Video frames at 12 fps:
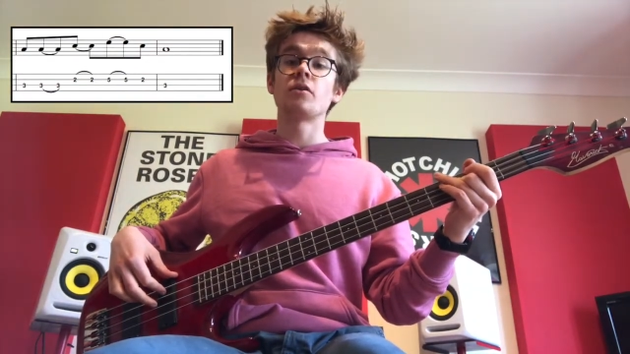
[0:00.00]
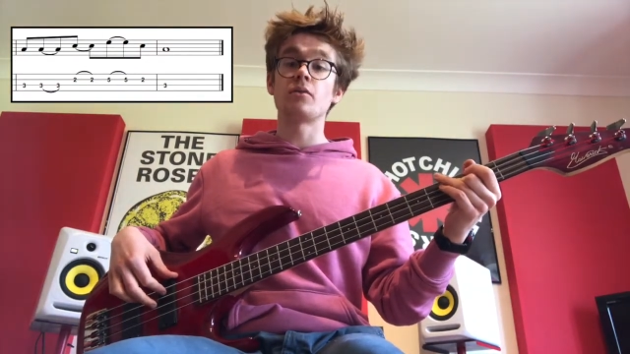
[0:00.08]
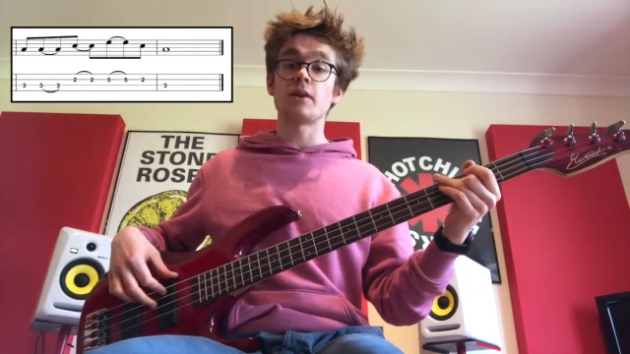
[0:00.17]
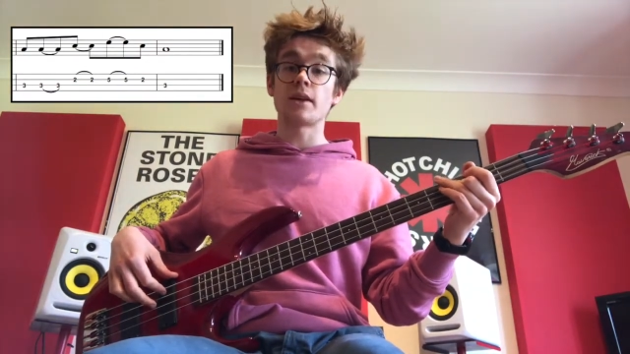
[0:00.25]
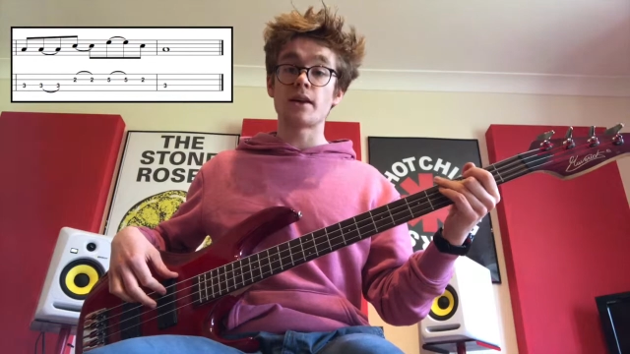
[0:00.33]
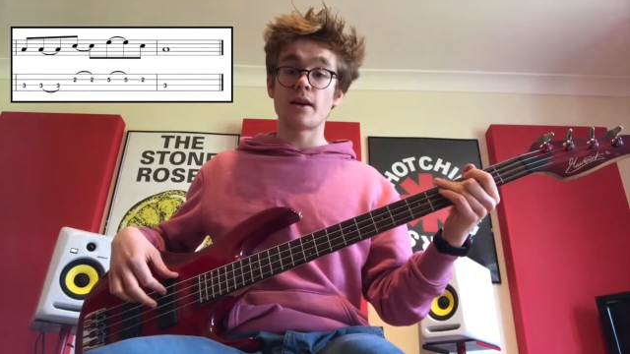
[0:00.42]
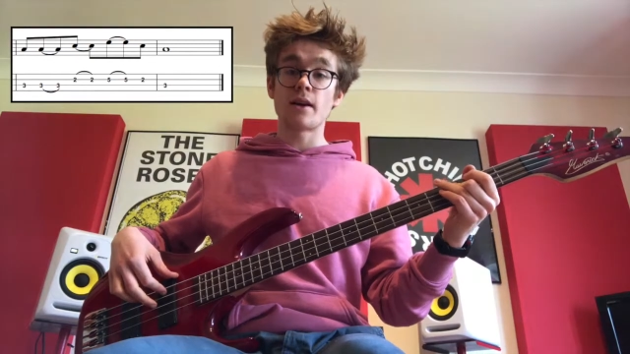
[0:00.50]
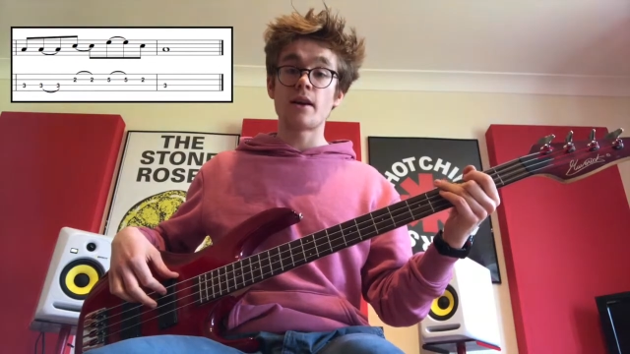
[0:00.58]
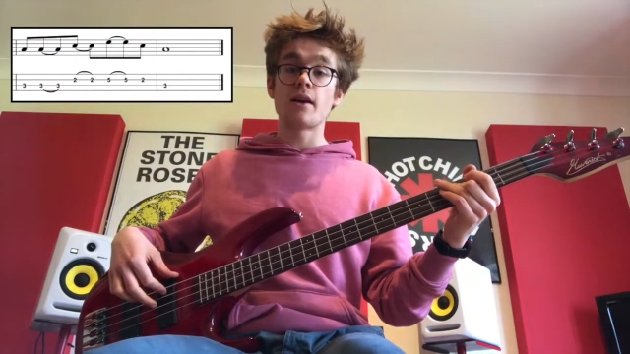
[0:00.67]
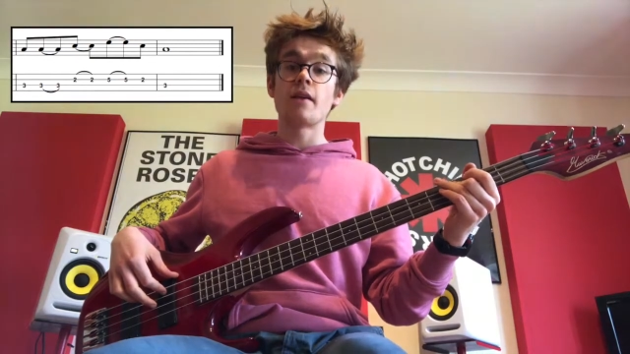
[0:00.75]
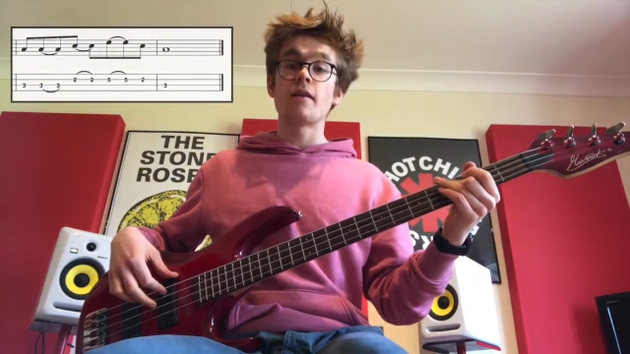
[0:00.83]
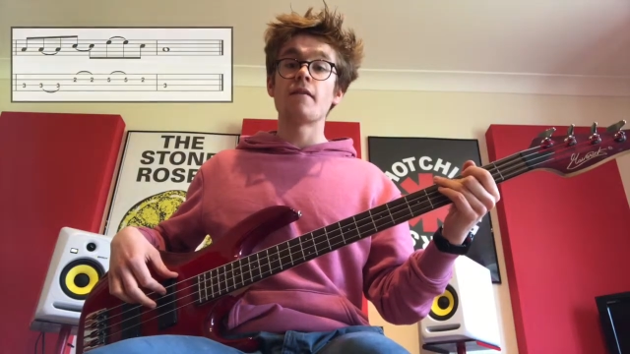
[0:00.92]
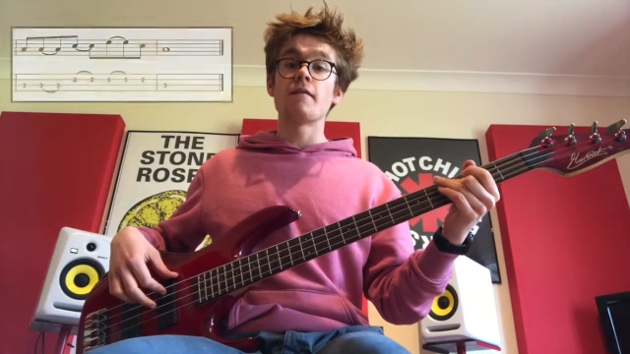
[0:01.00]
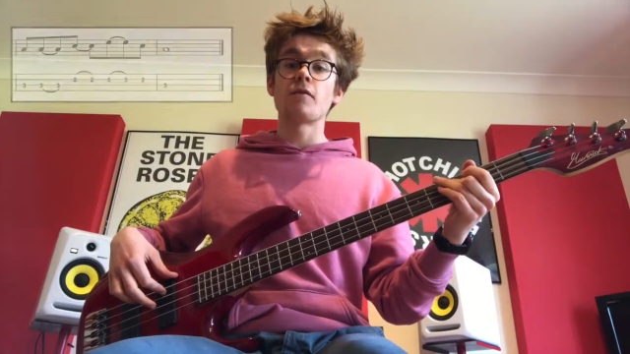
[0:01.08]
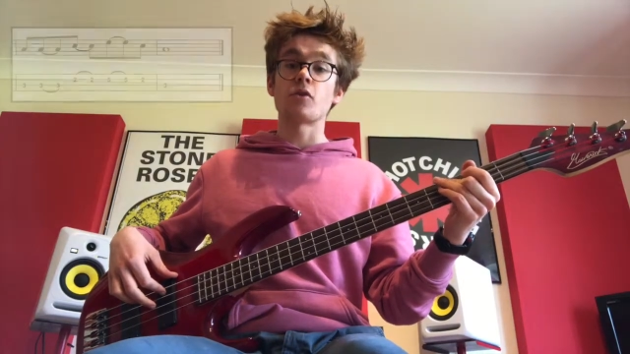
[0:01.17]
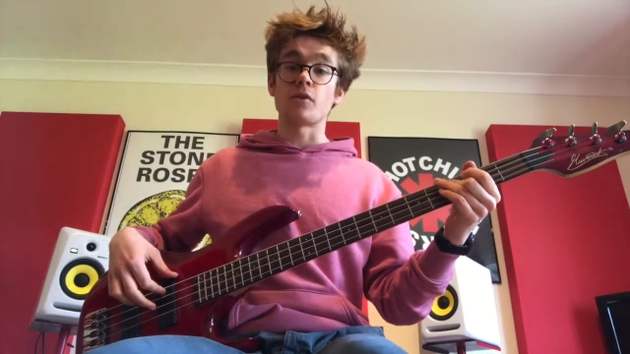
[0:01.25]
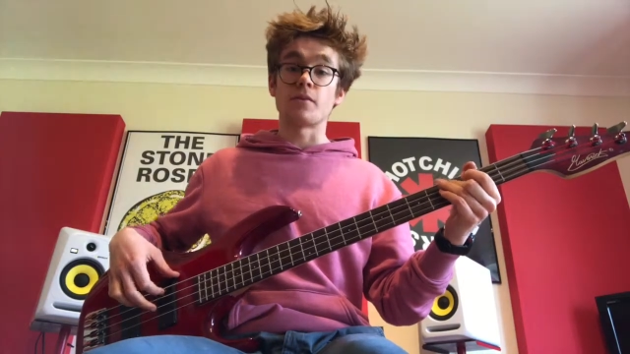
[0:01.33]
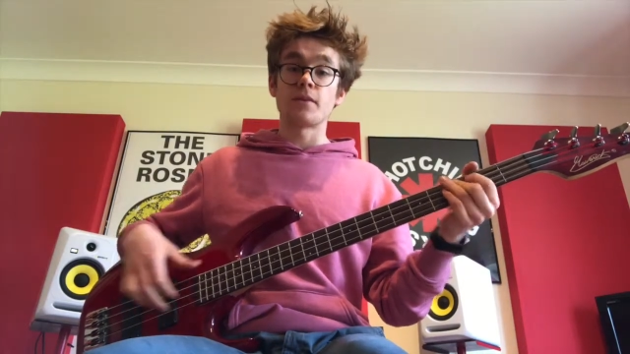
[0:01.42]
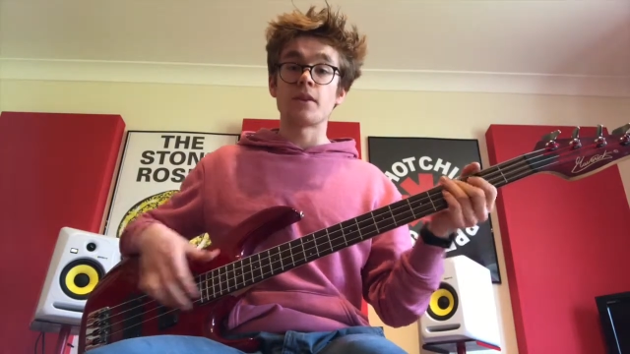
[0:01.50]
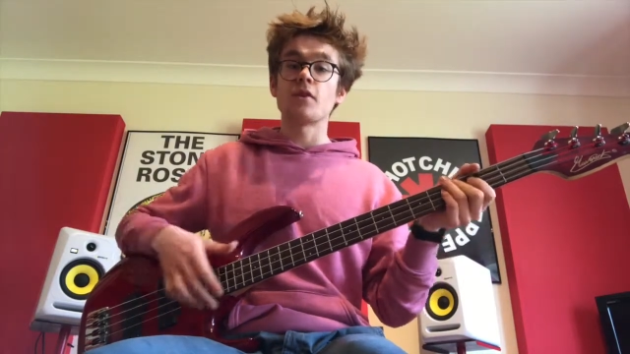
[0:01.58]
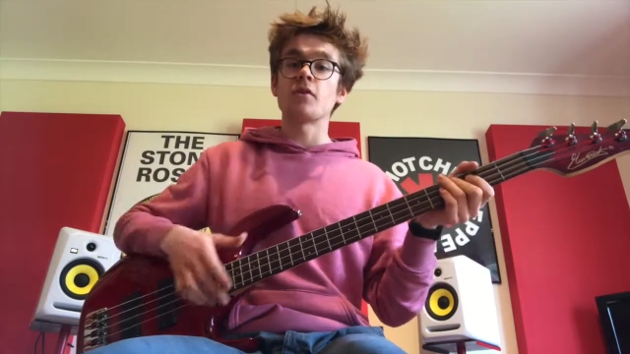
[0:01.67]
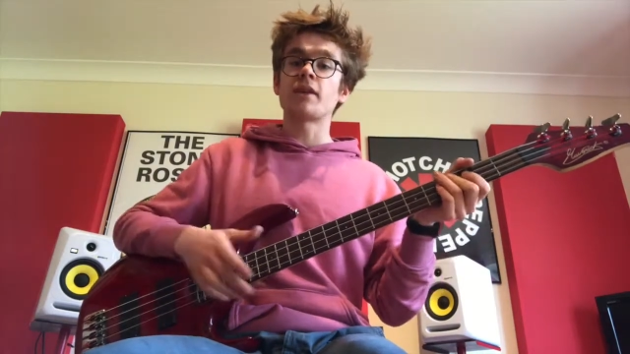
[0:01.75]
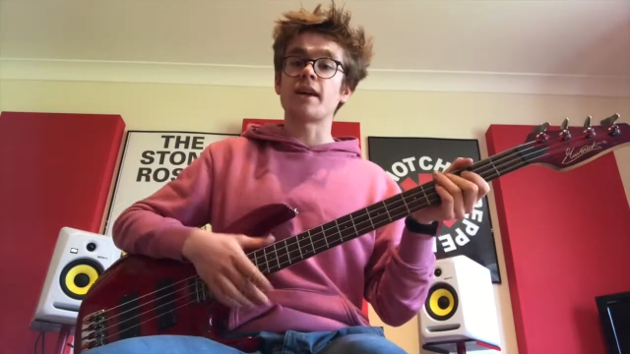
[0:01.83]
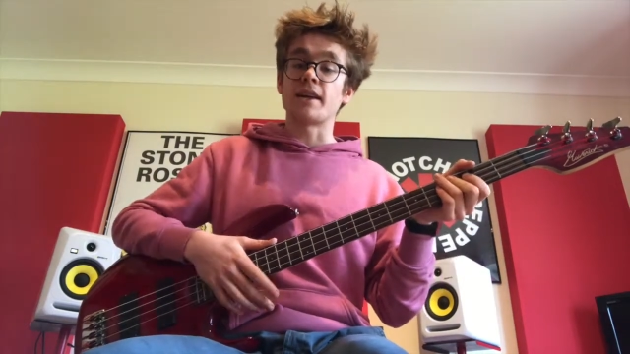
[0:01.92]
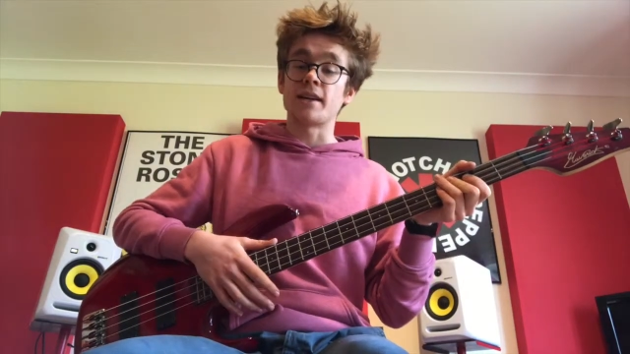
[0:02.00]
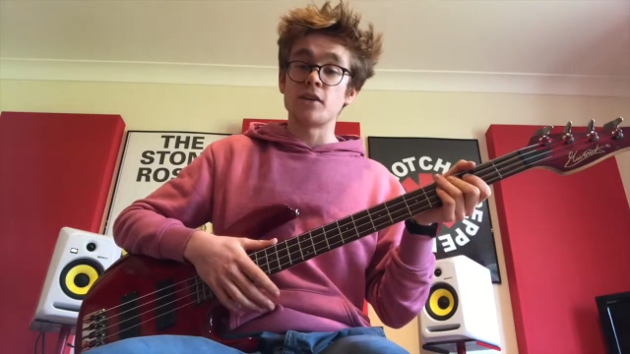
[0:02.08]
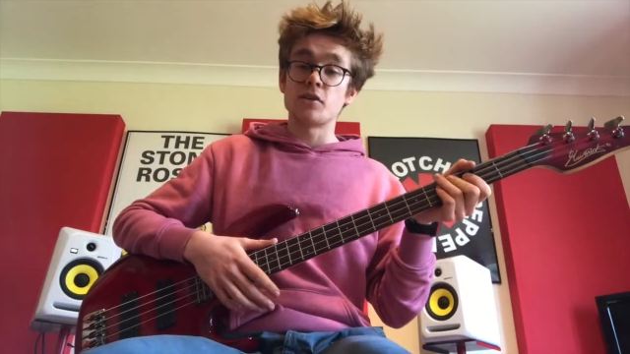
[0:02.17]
3, 4. Okay,